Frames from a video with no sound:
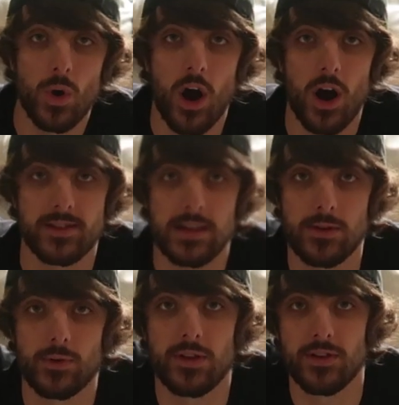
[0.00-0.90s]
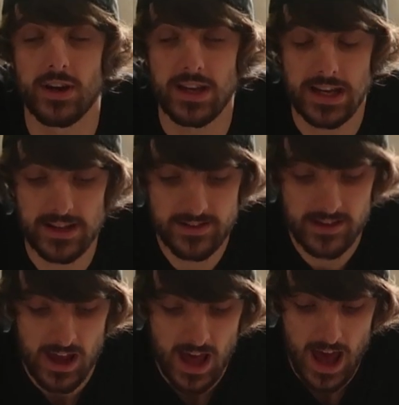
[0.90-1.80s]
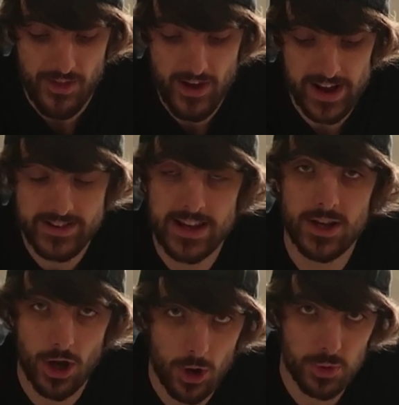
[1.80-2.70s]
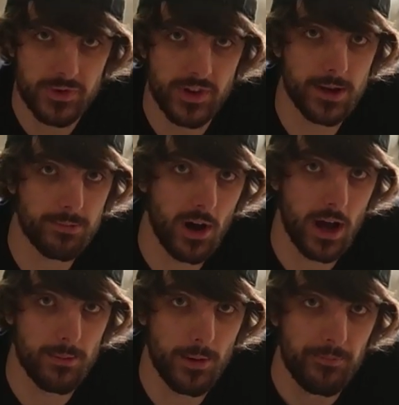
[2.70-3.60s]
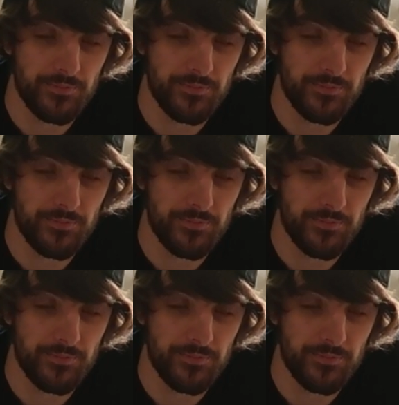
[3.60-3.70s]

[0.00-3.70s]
RT330 kits, and that is a cold side pipe.